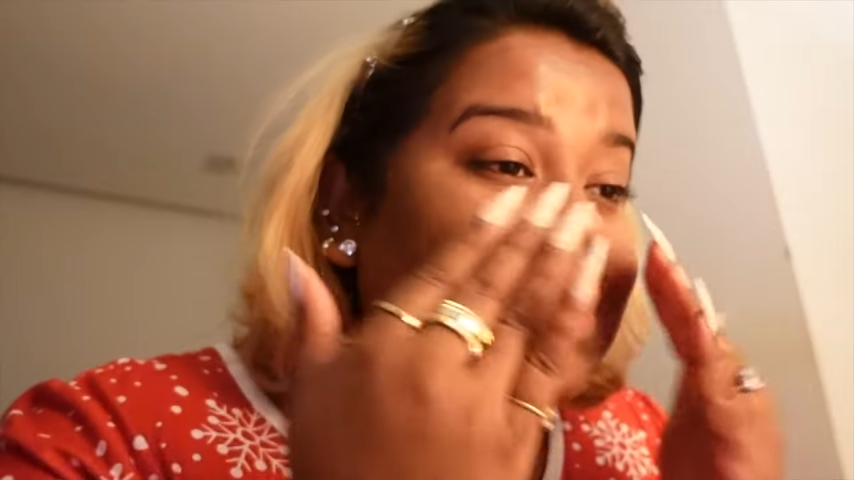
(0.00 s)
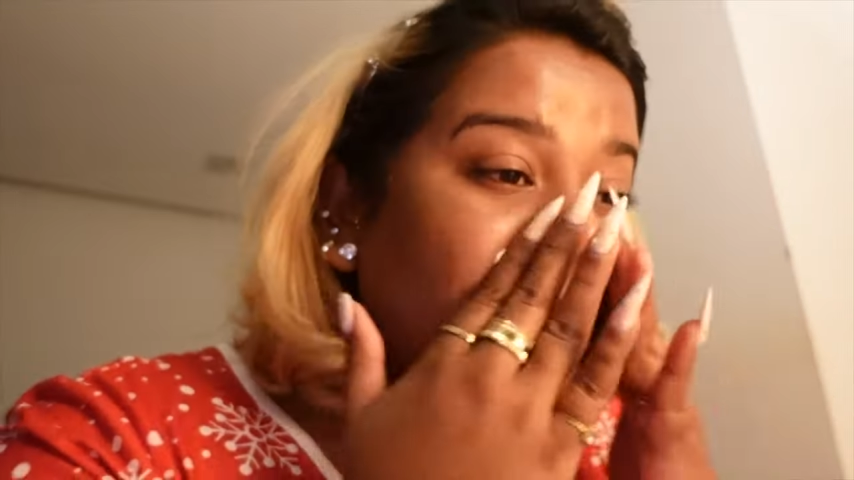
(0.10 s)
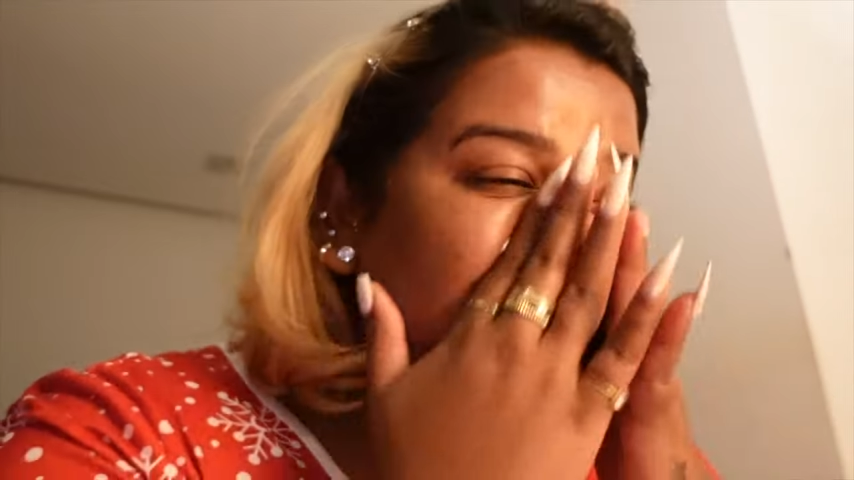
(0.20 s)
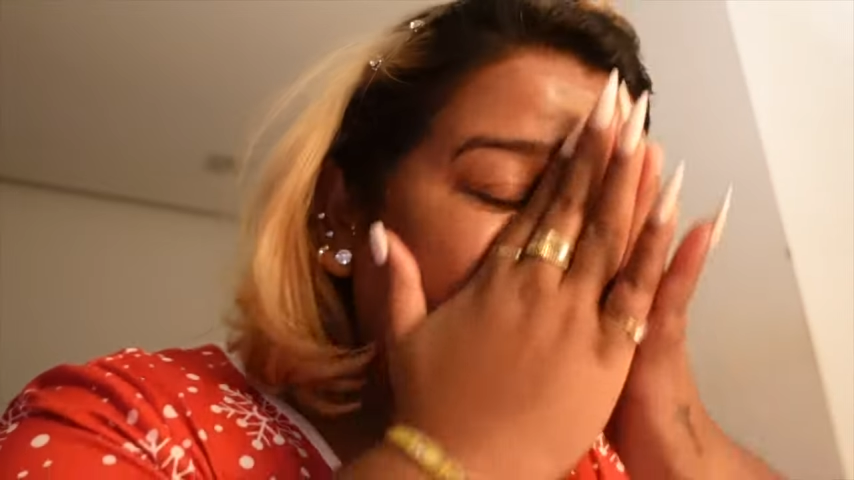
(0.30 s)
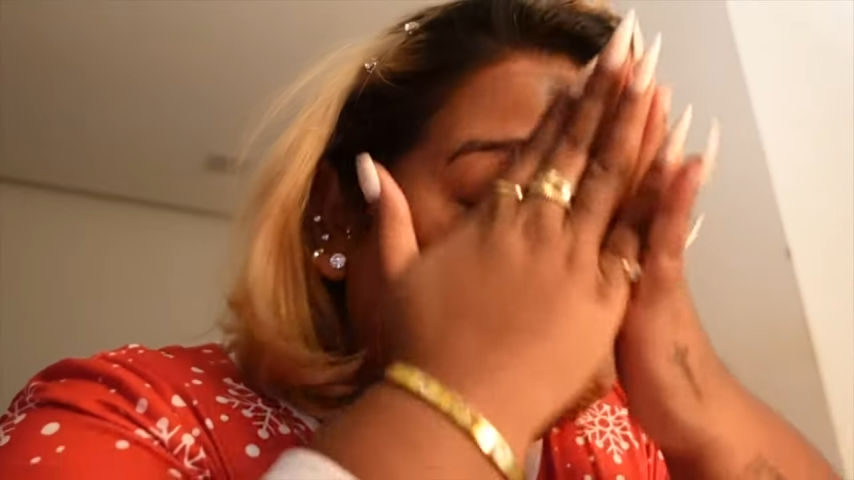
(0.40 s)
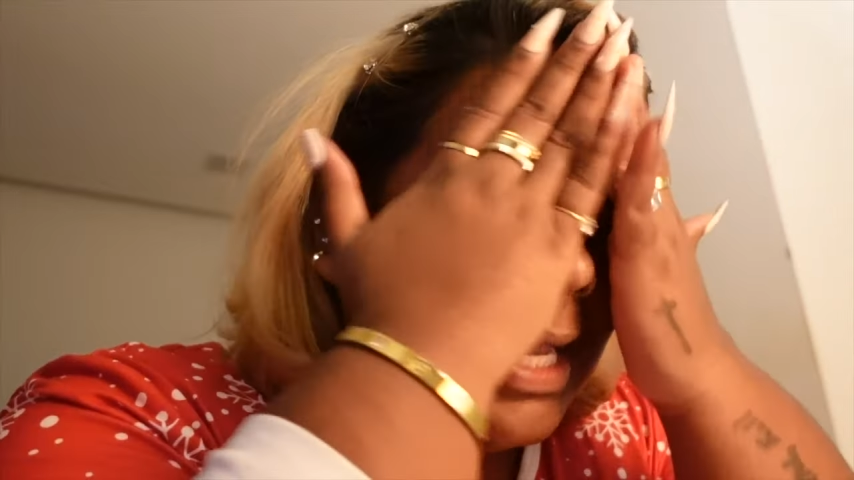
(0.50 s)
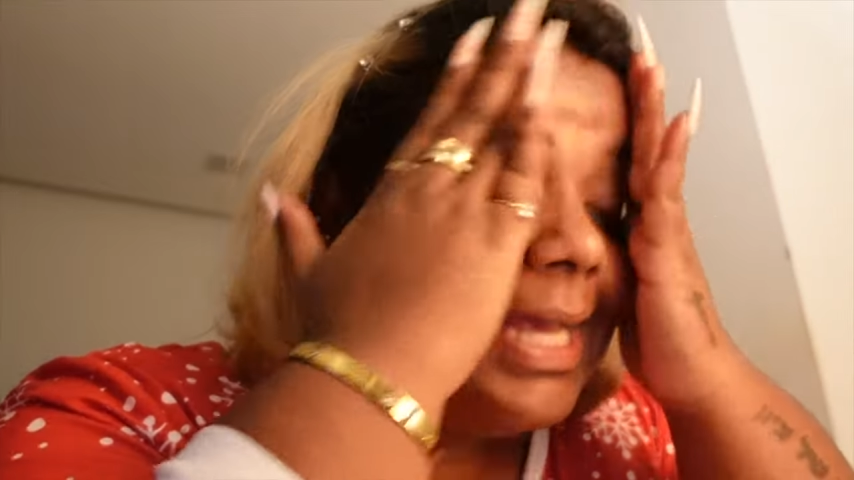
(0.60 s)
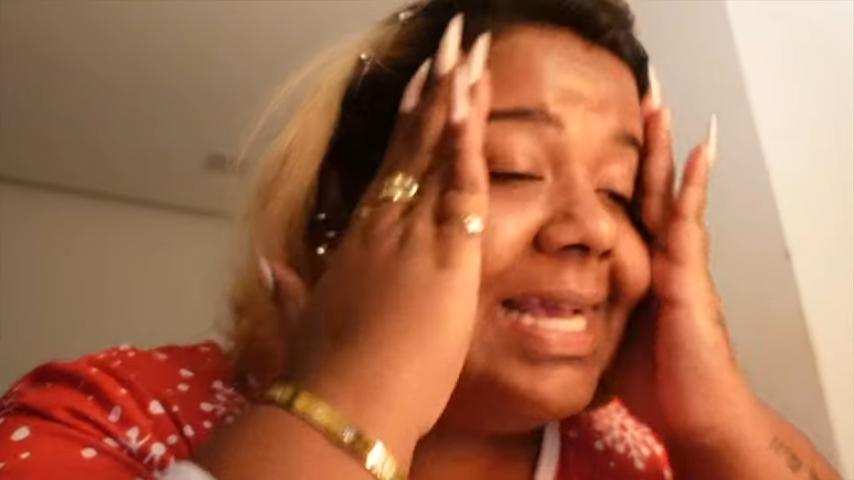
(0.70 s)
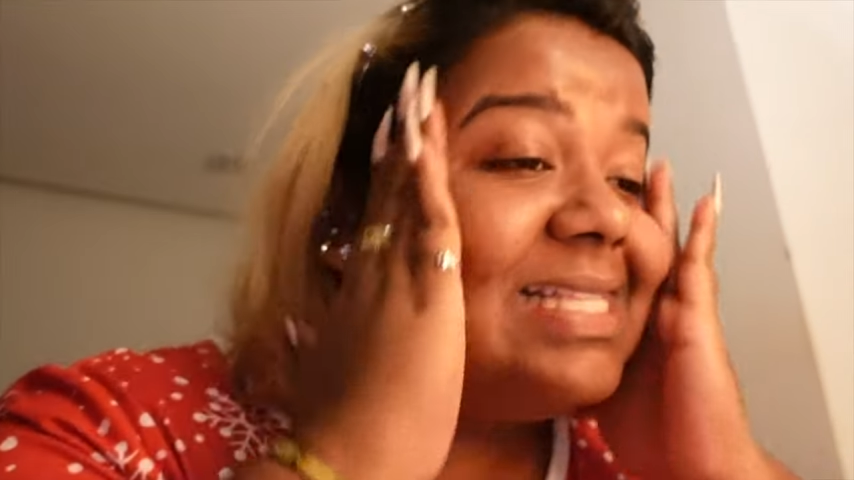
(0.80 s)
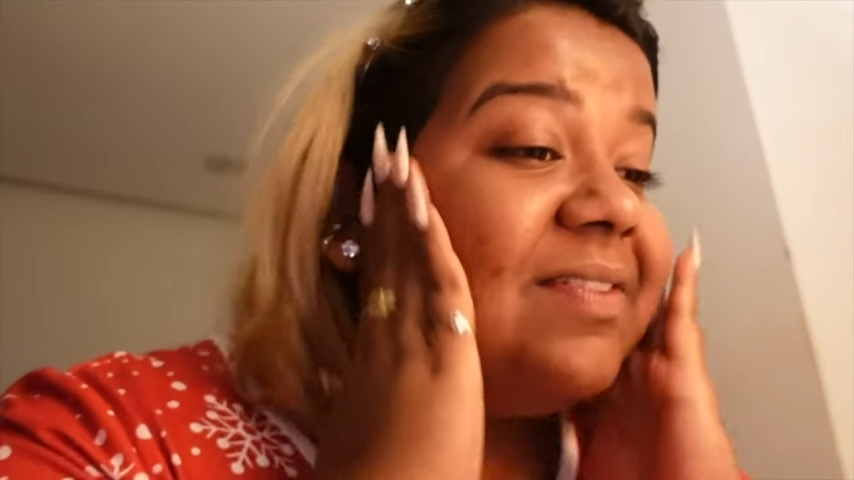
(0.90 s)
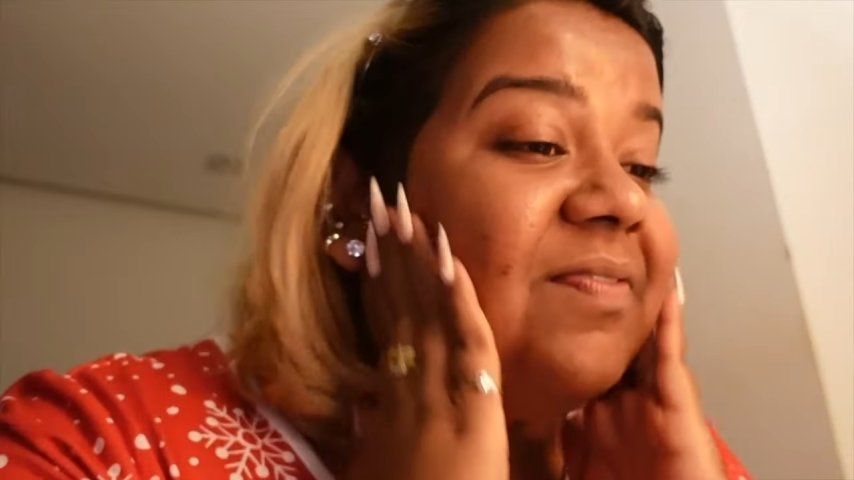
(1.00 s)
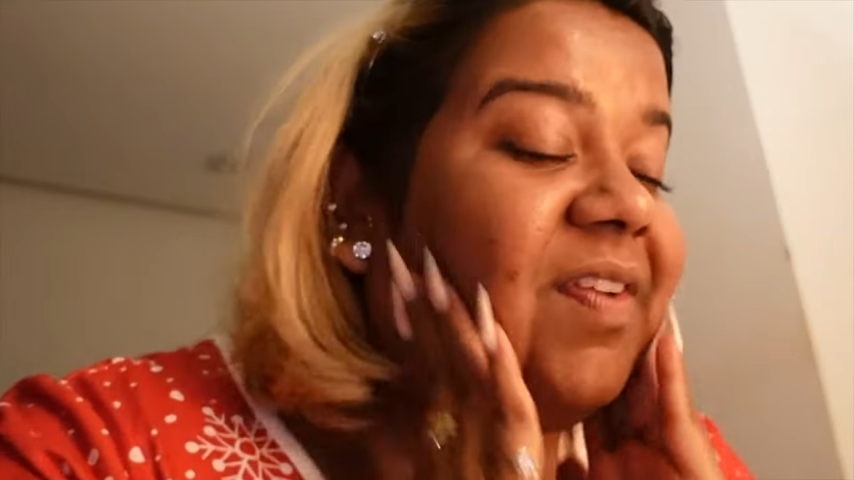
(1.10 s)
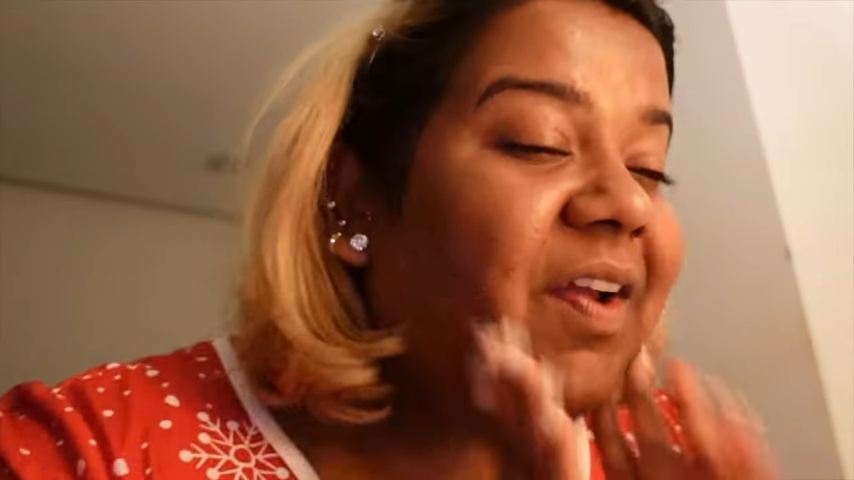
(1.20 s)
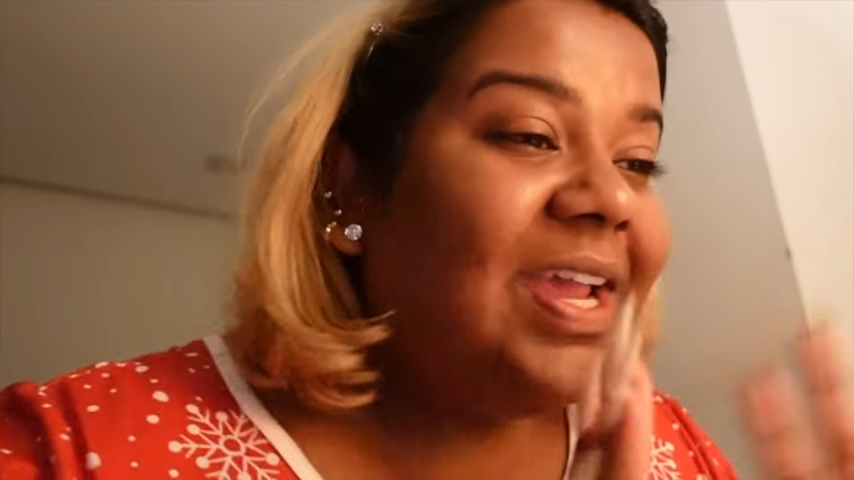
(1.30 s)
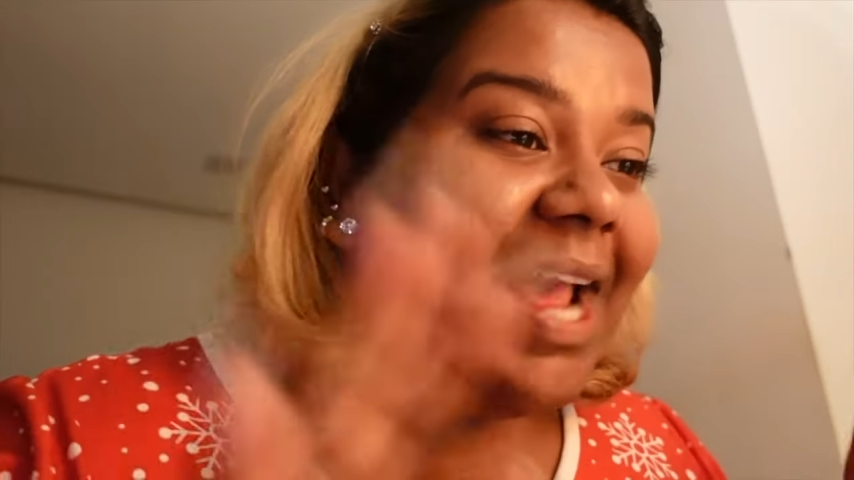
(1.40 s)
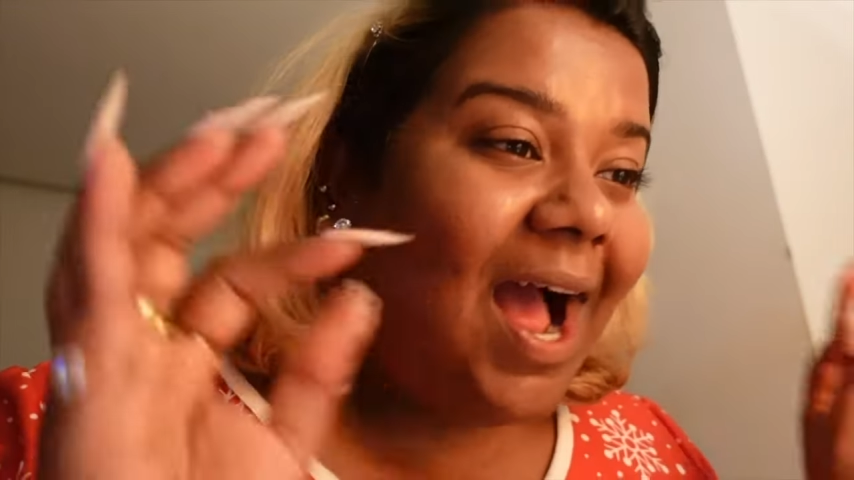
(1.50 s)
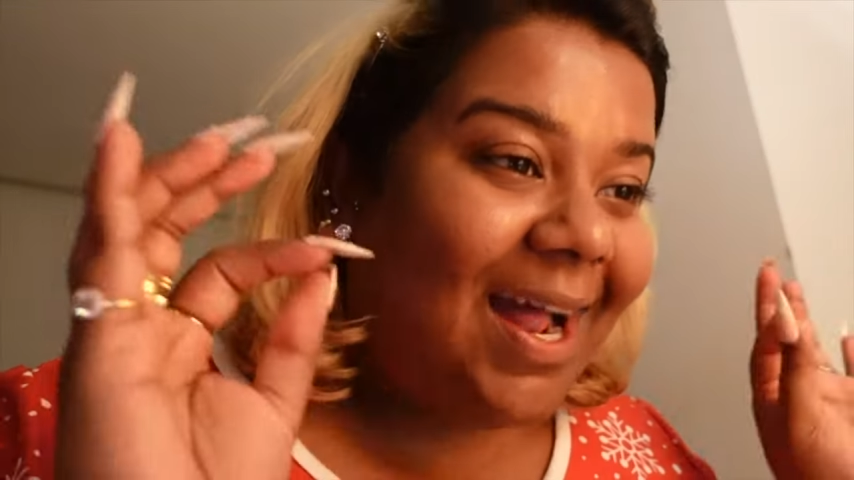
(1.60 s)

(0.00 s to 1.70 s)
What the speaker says: This is, it's a very